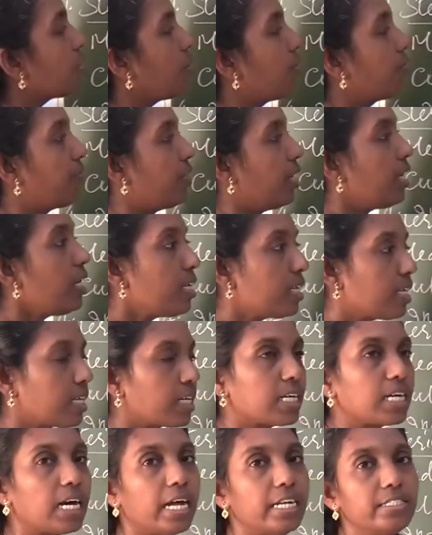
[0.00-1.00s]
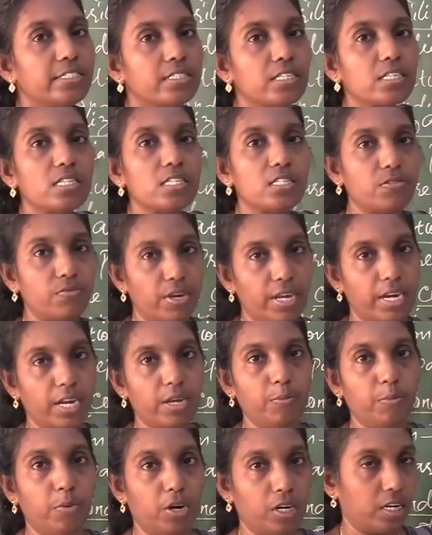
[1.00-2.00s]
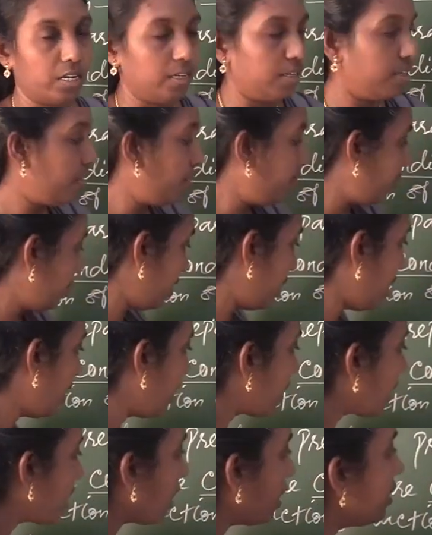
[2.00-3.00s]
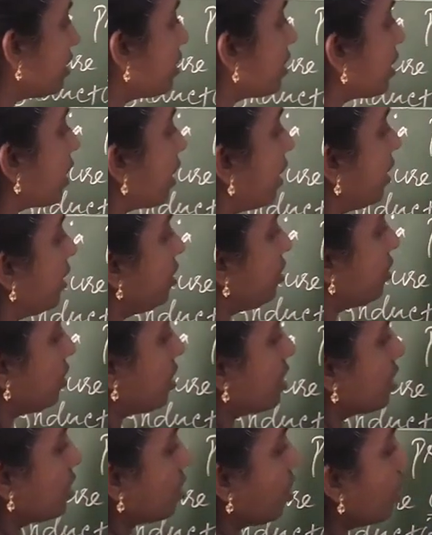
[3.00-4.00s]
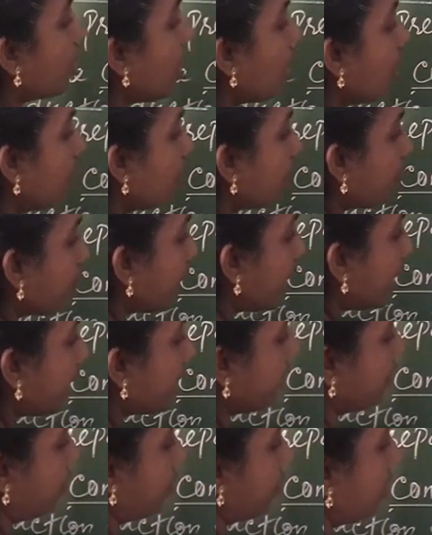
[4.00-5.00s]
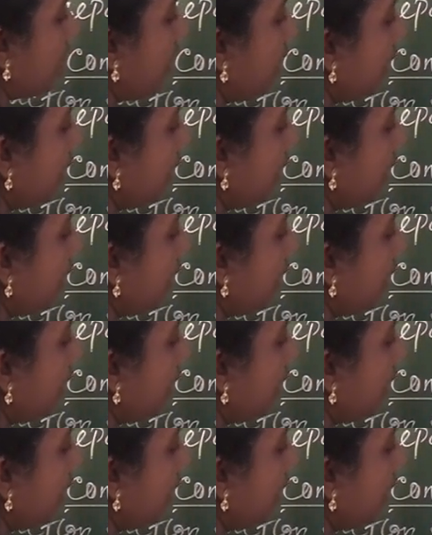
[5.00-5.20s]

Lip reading: of the culture is very important. The culture conditions are pH,